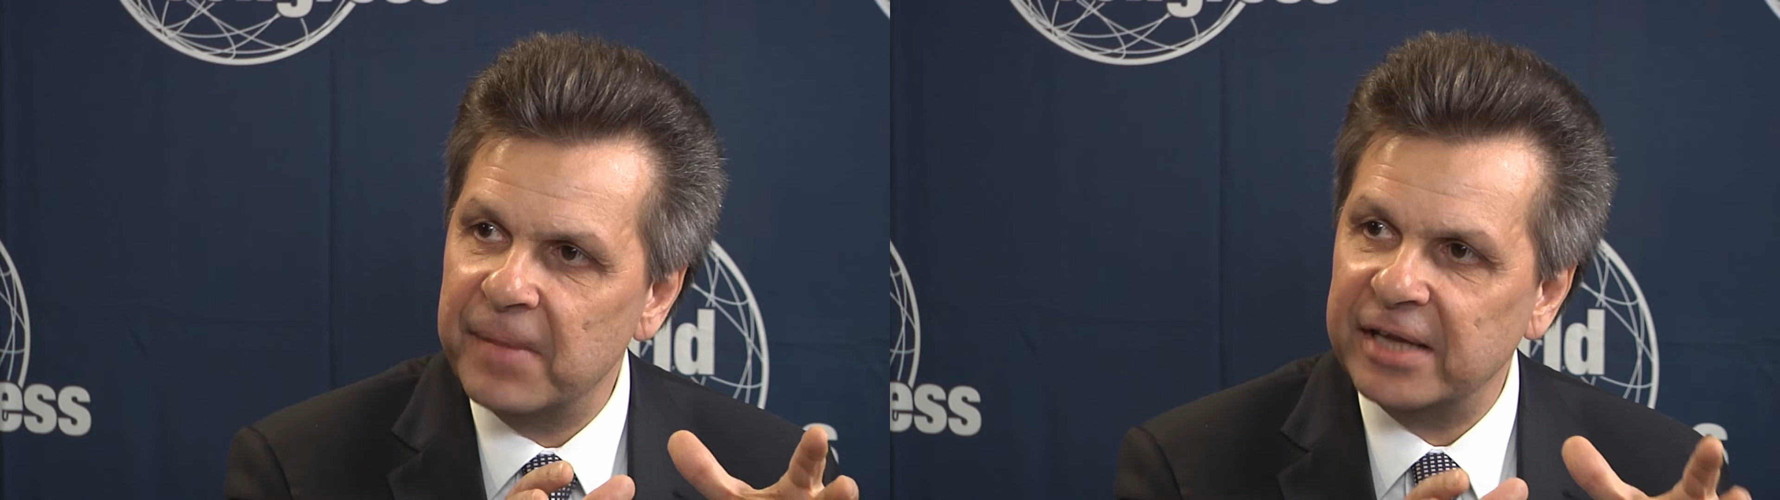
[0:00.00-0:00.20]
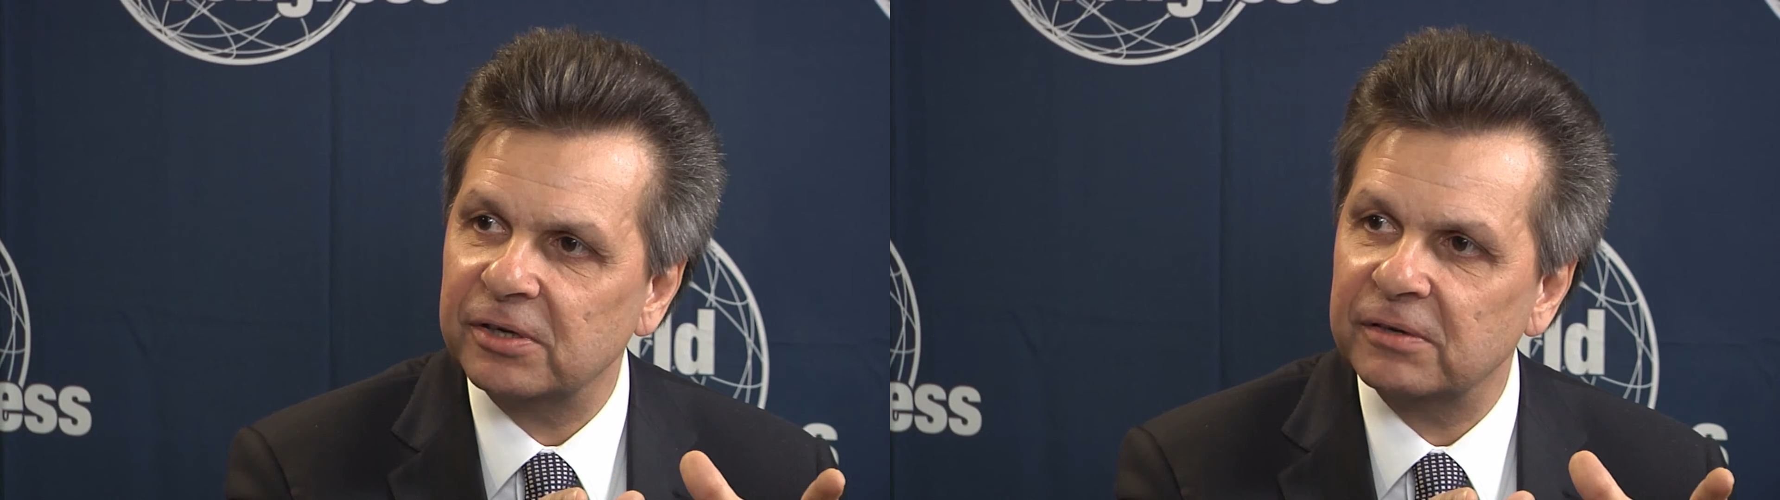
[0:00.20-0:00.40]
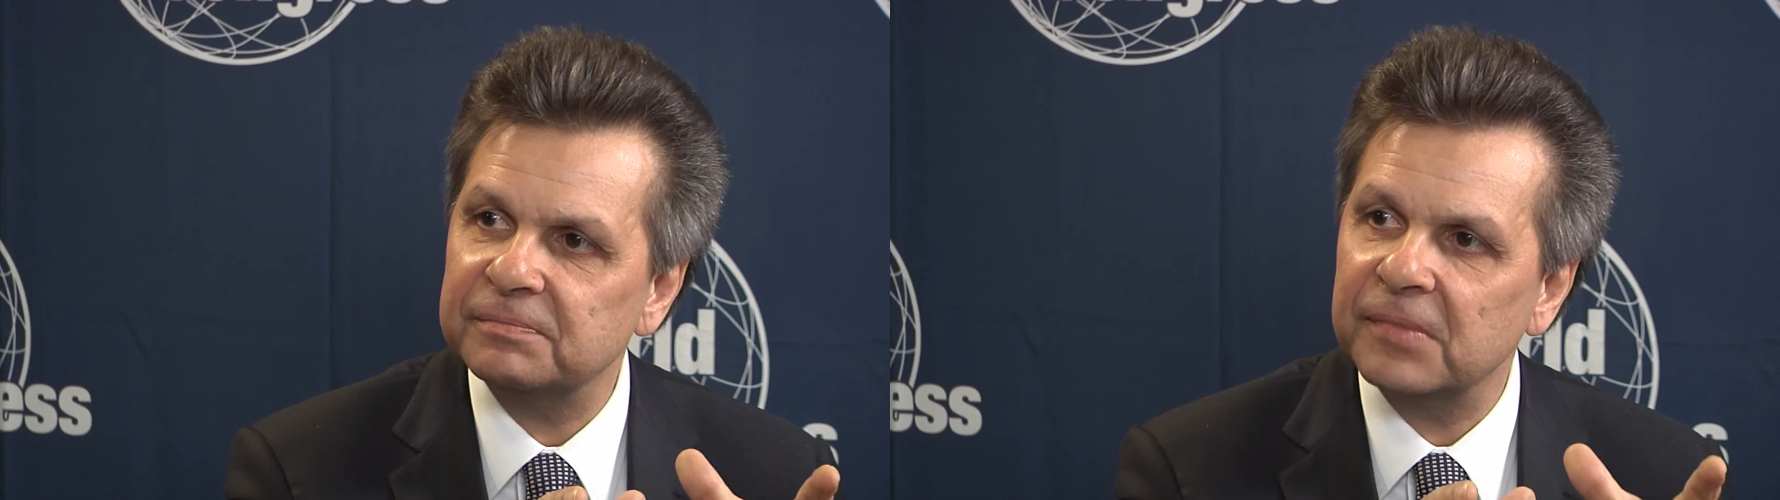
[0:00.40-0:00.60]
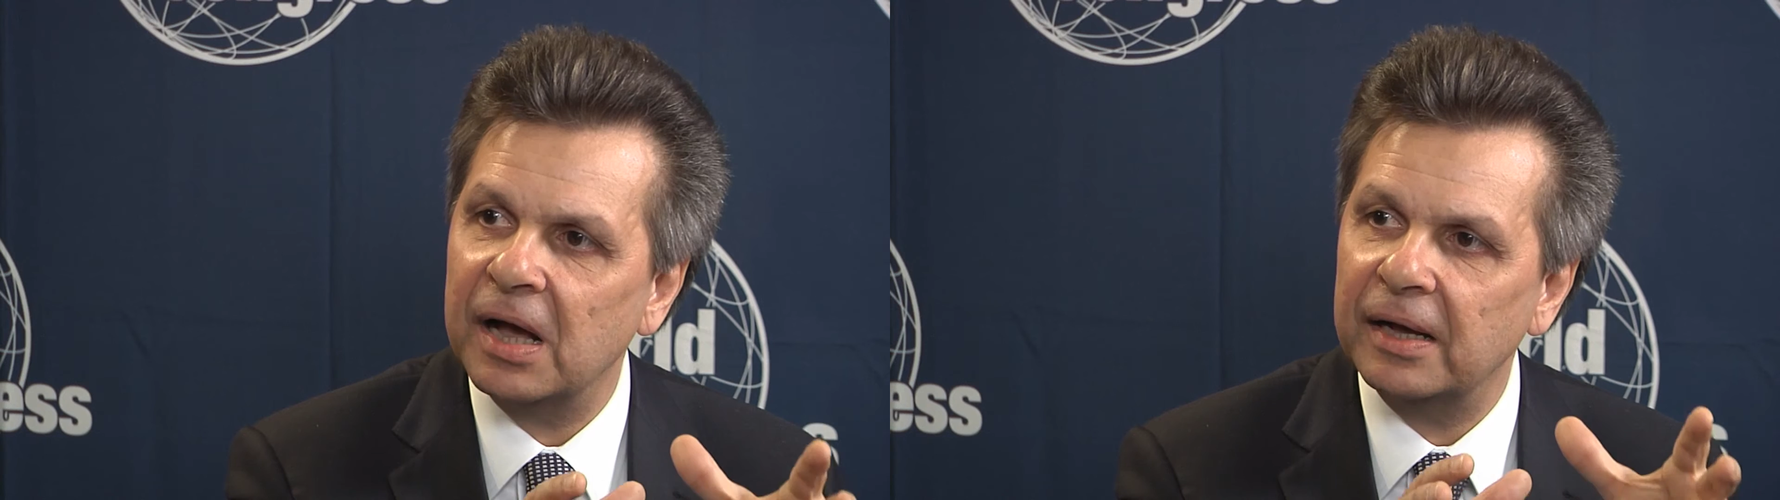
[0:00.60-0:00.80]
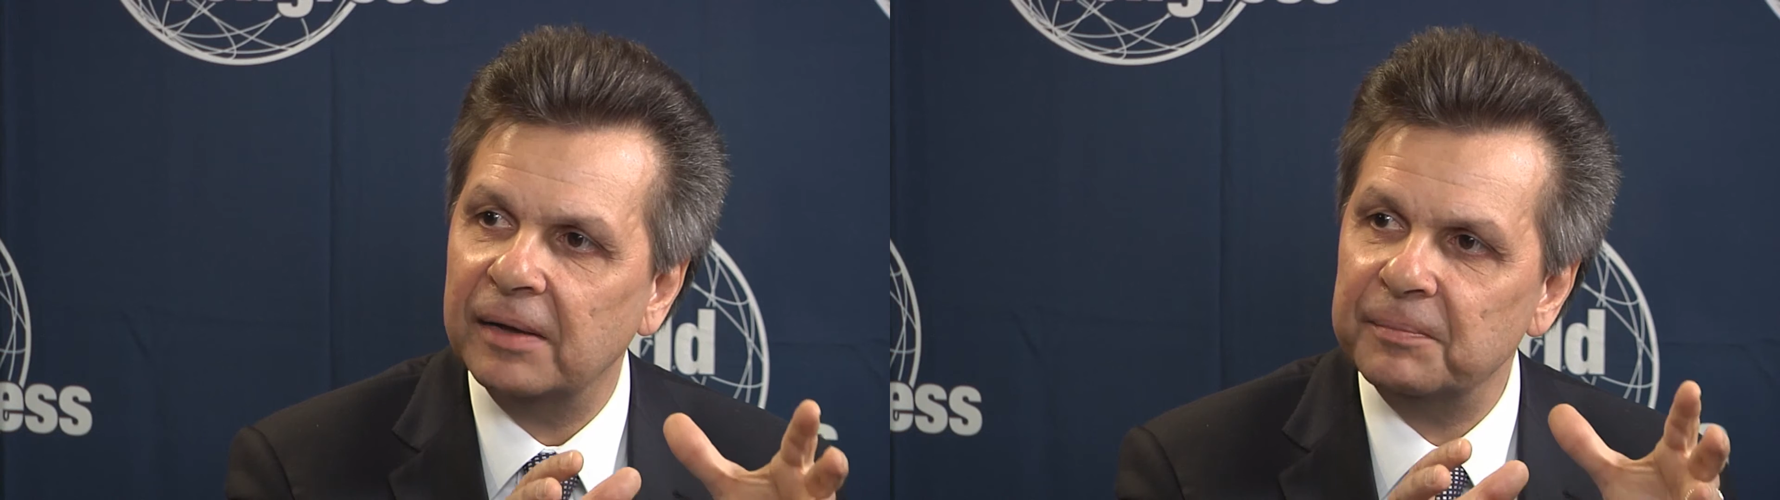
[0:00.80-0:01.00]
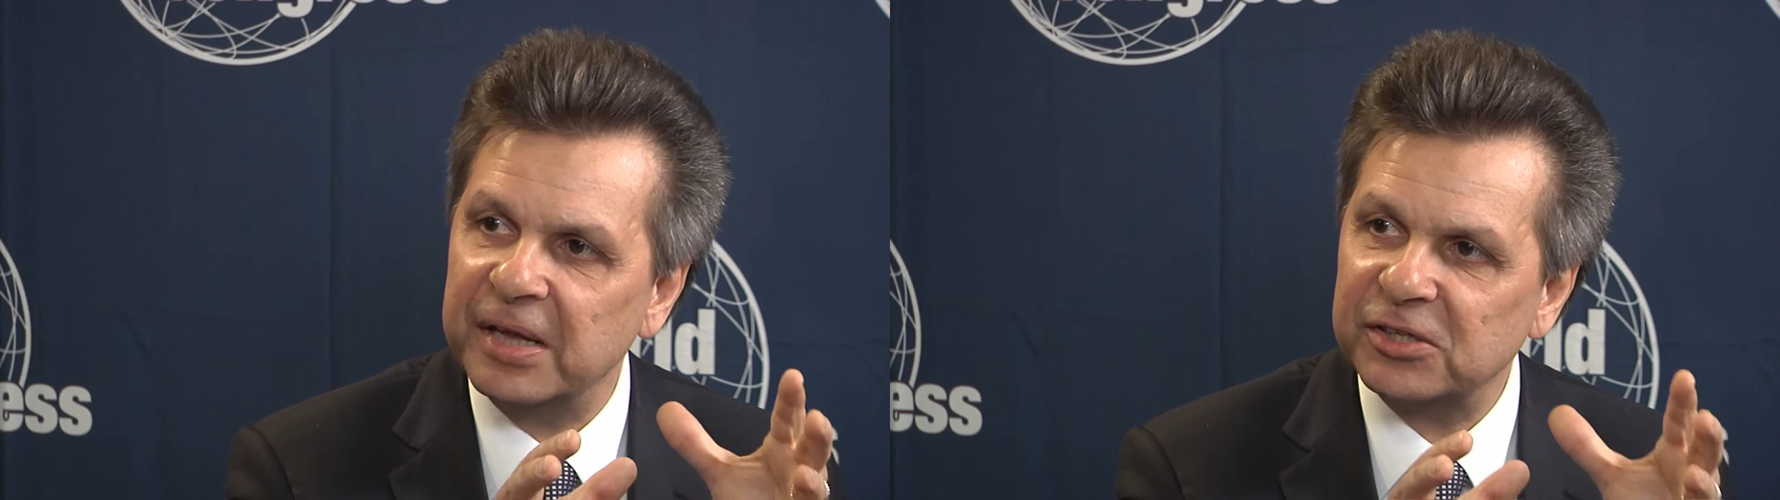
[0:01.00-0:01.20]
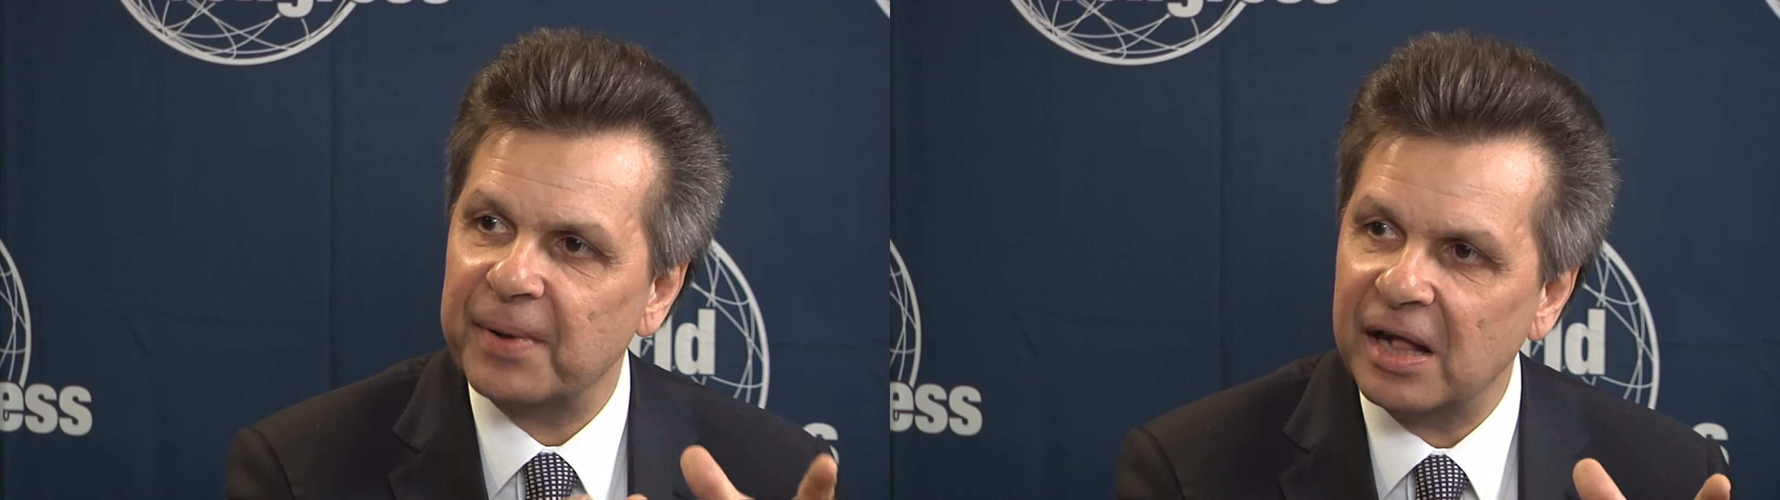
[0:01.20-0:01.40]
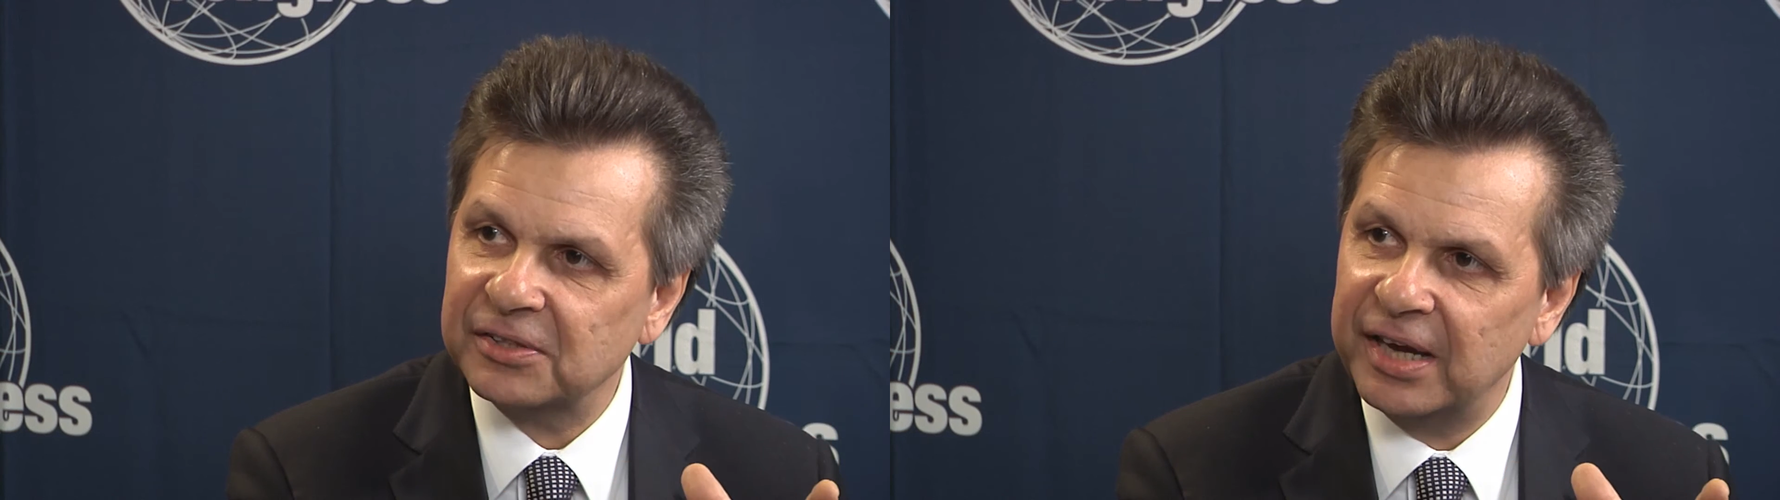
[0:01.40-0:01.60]
major
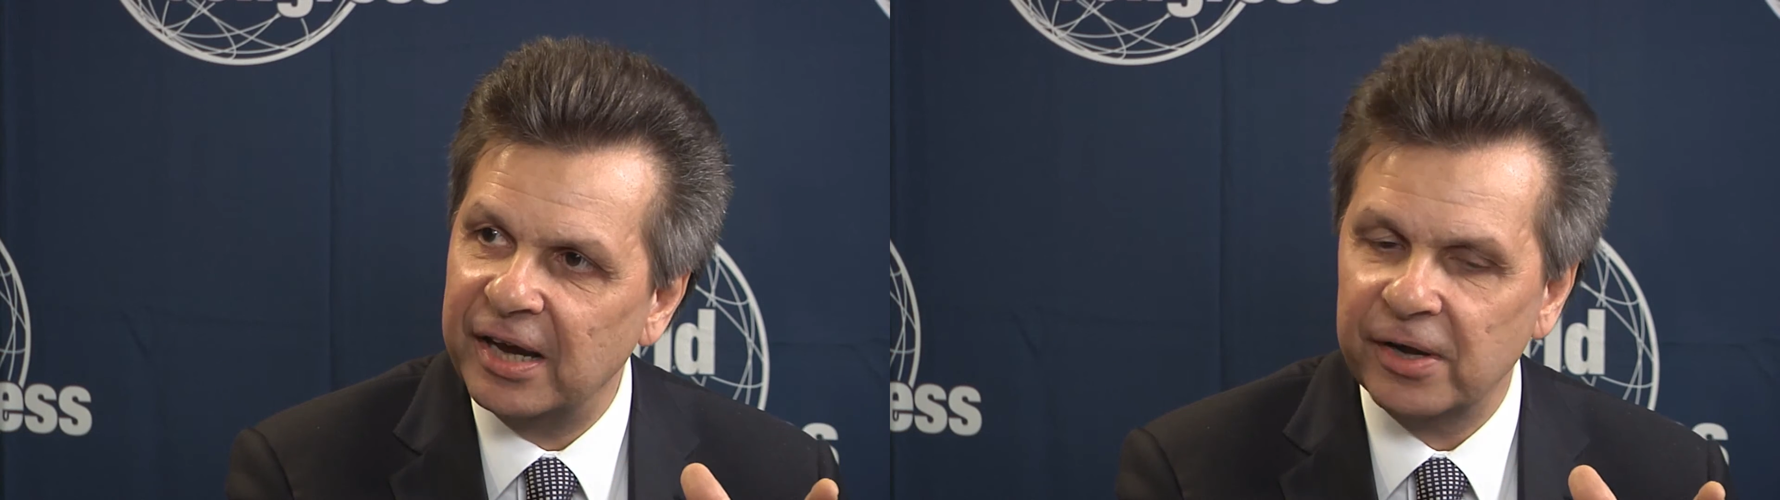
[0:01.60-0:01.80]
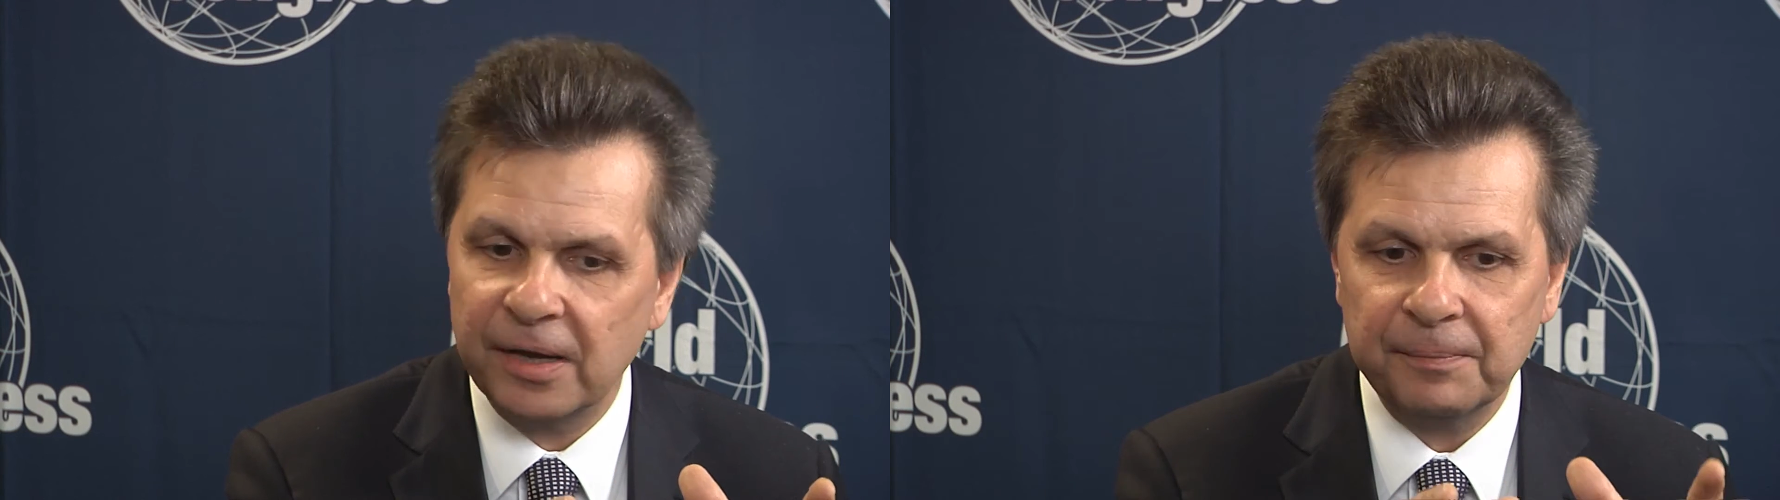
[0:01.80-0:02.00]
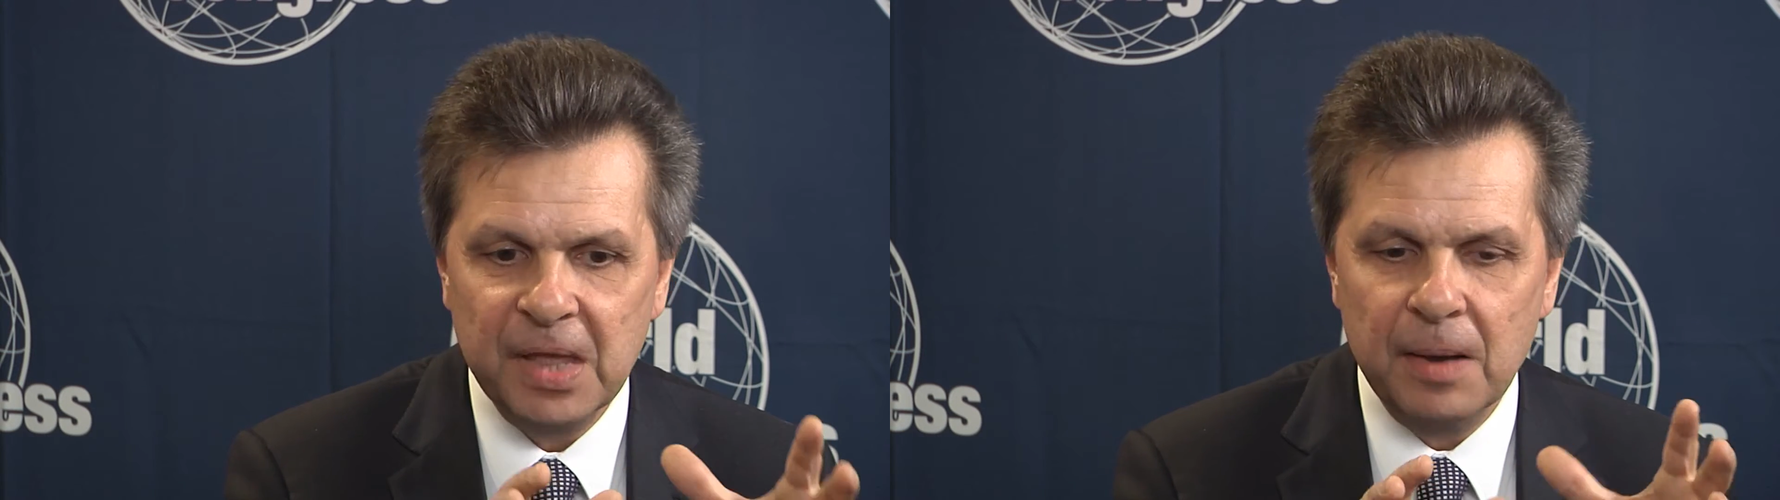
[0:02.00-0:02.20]
metropolitan area